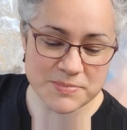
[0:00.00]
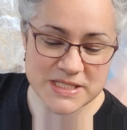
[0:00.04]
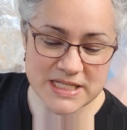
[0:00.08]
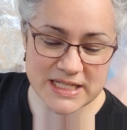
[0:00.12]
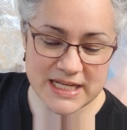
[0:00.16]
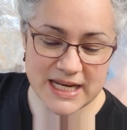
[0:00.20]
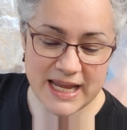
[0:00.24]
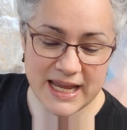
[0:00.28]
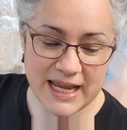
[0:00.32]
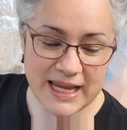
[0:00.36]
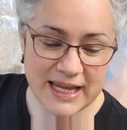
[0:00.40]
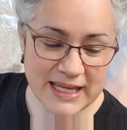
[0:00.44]

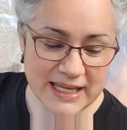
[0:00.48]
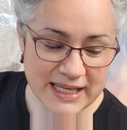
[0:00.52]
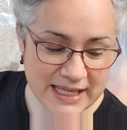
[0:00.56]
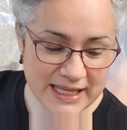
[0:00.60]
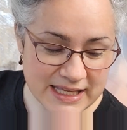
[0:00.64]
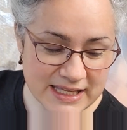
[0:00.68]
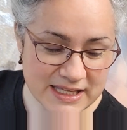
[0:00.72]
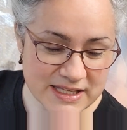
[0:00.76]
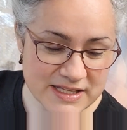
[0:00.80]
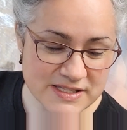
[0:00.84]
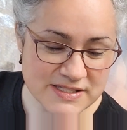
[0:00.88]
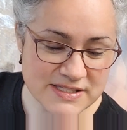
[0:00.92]
today
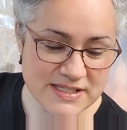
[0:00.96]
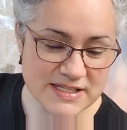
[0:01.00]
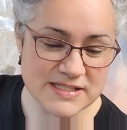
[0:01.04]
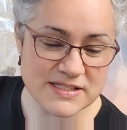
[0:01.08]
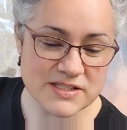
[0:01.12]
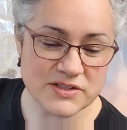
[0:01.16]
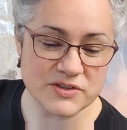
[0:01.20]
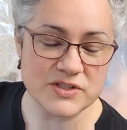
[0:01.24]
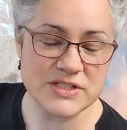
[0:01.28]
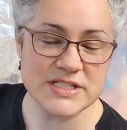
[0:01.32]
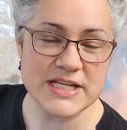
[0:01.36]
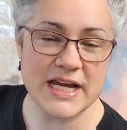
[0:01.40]
is this
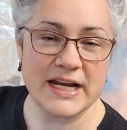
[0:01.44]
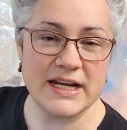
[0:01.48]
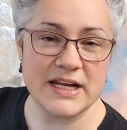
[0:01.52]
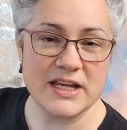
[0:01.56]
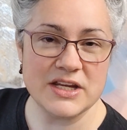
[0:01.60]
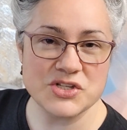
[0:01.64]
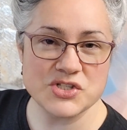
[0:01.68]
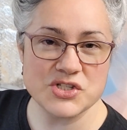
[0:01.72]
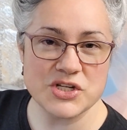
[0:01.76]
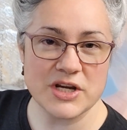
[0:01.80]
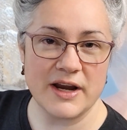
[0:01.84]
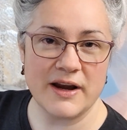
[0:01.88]
little
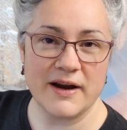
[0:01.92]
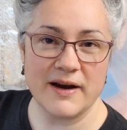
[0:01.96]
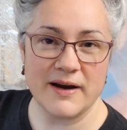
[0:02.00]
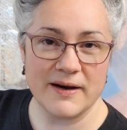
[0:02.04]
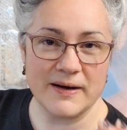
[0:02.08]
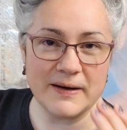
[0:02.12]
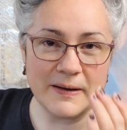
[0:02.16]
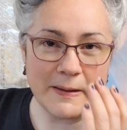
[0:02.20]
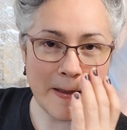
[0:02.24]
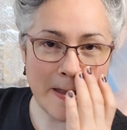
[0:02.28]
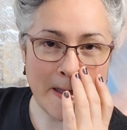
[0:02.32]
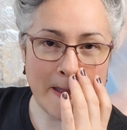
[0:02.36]
dining
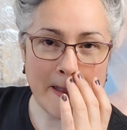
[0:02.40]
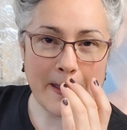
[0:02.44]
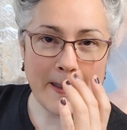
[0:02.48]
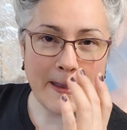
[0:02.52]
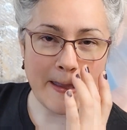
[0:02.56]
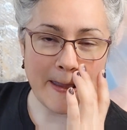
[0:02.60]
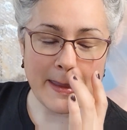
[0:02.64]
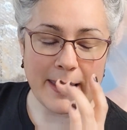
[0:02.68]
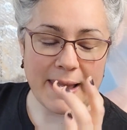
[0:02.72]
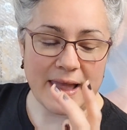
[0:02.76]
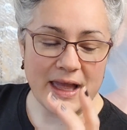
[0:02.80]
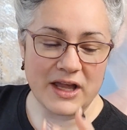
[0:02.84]
chair.
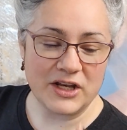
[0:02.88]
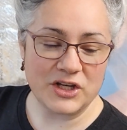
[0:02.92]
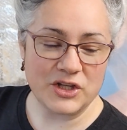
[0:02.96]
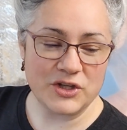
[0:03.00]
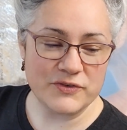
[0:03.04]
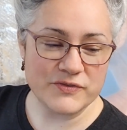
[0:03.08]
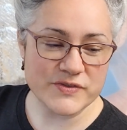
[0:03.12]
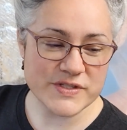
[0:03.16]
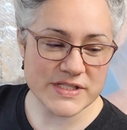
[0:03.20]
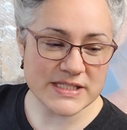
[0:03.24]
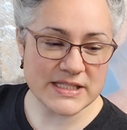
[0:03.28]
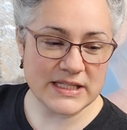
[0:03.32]
And
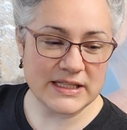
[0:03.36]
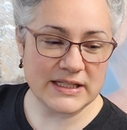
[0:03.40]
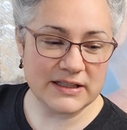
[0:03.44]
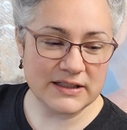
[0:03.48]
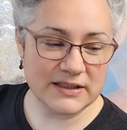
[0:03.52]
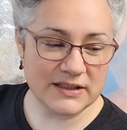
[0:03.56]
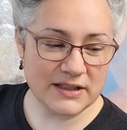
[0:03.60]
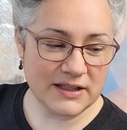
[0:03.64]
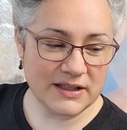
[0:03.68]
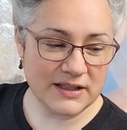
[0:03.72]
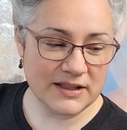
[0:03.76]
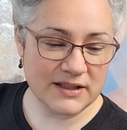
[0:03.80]
you've
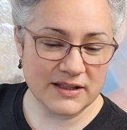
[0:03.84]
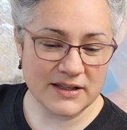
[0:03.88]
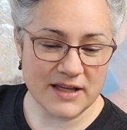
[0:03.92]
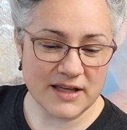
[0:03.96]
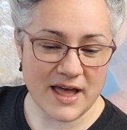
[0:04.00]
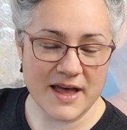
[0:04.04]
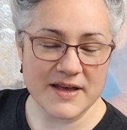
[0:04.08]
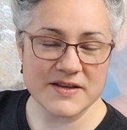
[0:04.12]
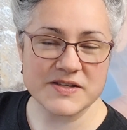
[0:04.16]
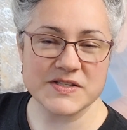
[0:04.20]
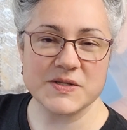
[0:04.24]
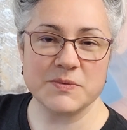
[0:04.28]
seen
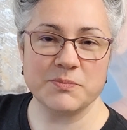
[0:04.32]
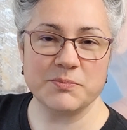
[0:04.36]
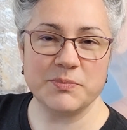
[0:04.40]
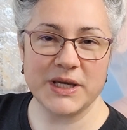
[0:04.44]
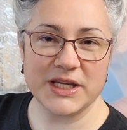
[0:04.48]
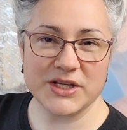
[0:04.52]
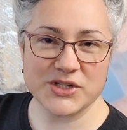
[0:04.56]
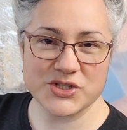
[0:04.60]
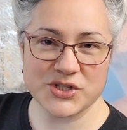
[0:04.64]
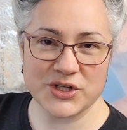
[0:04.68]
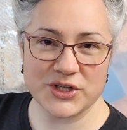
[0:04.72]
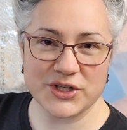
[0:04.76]
some
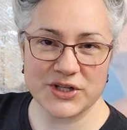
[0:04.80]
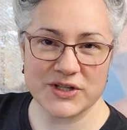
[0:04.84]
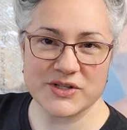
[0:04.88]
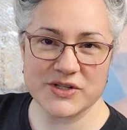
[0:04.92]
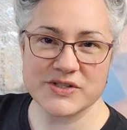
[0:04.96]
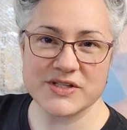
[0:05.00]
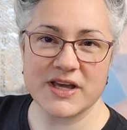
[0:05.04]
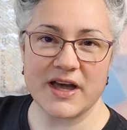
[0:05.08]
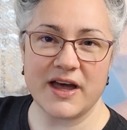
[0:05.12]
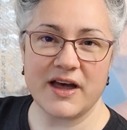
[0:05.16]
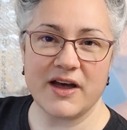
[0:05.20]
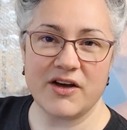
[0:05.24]

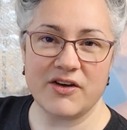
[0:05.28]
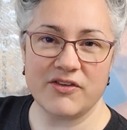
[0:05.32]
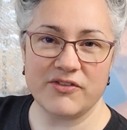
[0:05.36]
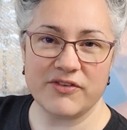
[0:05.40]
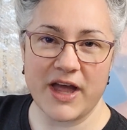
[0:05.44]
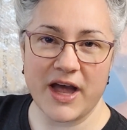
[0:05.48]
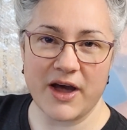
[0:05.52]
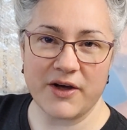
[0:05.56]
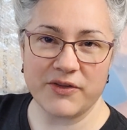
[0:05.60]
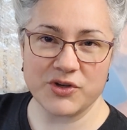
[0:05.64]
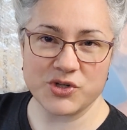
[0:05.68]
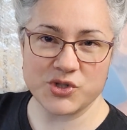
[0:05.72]
pictures of
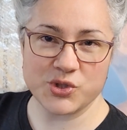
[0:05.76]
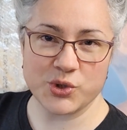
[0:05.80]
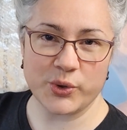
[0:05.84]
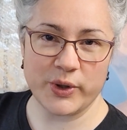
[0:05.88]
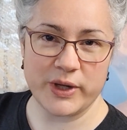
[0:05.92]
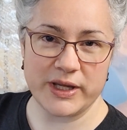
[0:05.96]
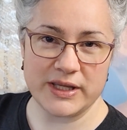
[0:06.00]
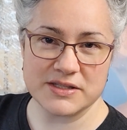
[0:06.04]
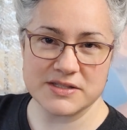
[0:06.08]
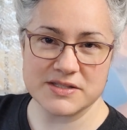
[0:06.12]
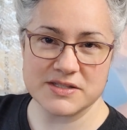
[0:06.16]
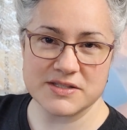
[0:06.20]
how the
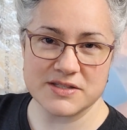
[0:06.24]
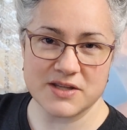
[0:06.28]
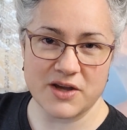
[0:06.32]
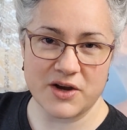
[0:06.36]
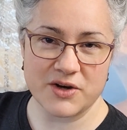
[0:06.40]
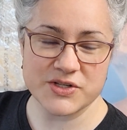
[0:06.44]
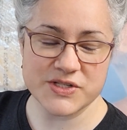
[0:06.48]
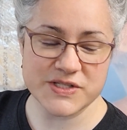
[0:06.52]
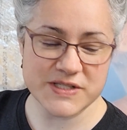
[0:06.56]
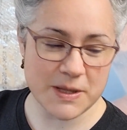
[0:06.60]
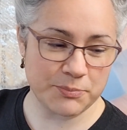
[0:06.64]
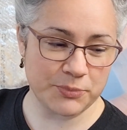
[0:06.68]
joints
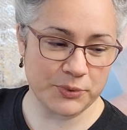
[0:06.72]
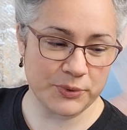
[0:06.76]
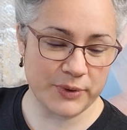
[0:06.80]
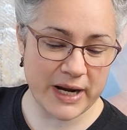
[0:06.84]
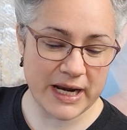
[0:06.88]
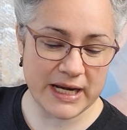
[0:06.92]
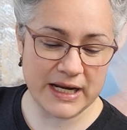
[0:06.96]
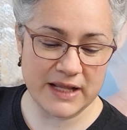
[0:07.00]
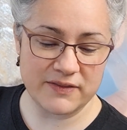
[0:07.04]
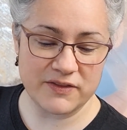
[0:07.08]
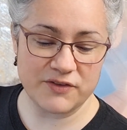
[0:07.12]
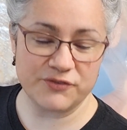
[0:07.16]
are
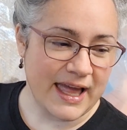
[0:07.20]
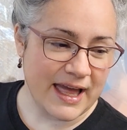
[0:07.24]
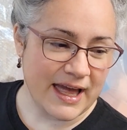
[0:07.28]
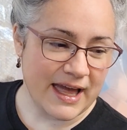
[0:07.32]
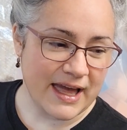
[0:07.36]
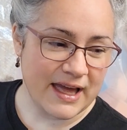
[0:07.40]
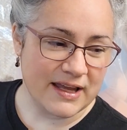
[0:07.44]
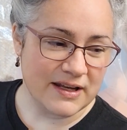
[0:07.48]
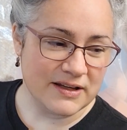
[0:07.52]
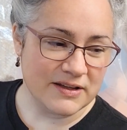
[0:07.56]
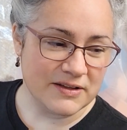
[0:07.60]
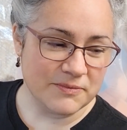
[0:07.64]
separating,
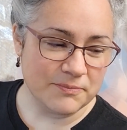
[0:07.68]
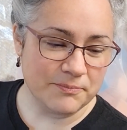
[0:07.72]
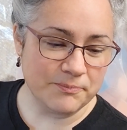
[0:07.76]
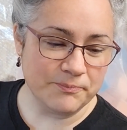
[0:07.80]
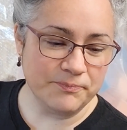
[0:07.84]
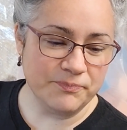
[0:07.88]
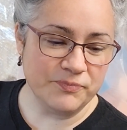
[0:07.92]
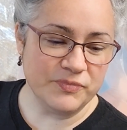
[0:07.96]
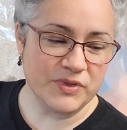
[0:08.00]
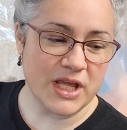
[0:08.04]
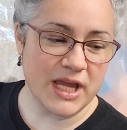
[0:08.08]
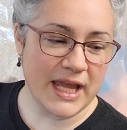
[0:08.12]
and
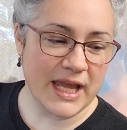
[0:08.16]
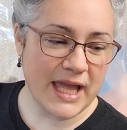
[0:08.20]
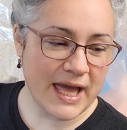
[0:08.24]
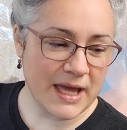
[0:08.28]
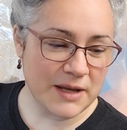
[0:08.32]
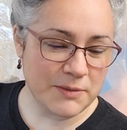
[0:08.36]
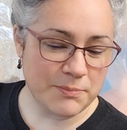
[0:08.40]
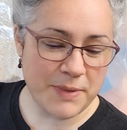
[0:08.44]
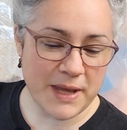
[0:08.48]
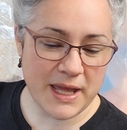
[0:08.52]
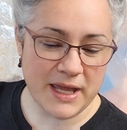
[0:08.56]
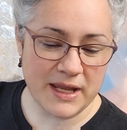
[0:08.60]
they
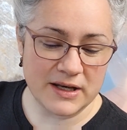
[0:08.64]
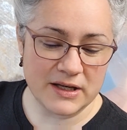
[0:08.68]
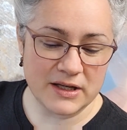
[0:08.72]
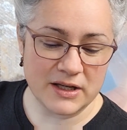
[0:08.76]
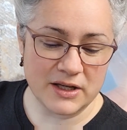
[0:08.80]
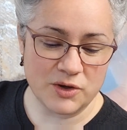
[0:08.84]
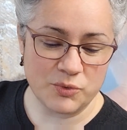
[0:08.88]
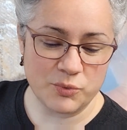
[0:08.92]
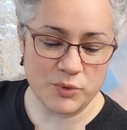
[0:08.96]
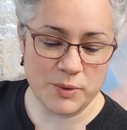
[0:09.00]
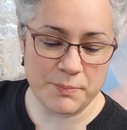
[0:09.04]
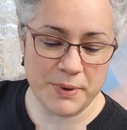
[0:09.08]
had been
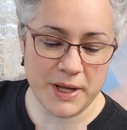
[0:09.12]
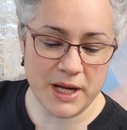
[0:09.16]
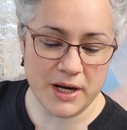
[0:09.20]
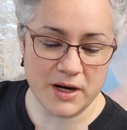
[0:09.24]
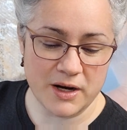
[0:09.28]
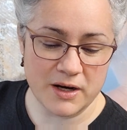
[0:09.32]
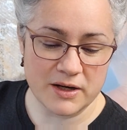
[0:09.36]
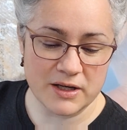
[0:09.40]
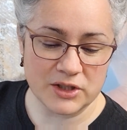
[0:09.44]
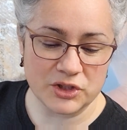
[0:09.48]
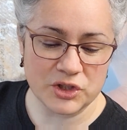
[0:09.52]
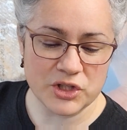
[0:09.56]

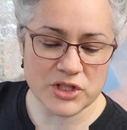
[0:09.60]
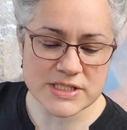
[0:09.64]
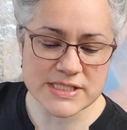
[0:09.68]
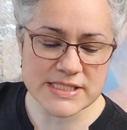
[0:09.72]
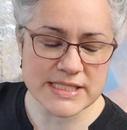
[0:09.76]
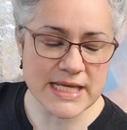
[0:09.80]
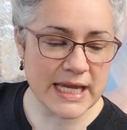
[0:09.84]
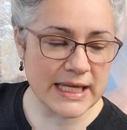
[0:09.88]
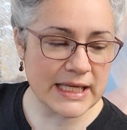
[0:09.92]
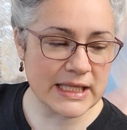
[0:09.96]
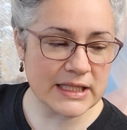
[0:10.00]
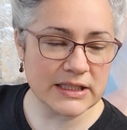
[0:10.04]
repaired, it looks
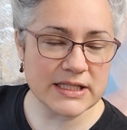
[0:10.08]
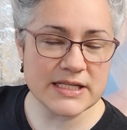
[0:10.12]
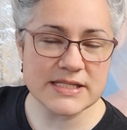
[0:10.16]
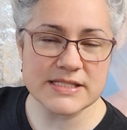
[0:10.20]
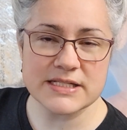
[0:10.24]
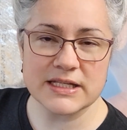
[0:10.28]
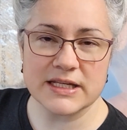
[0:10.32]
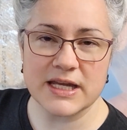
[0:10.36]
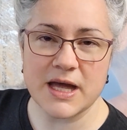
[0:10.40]
like, at least a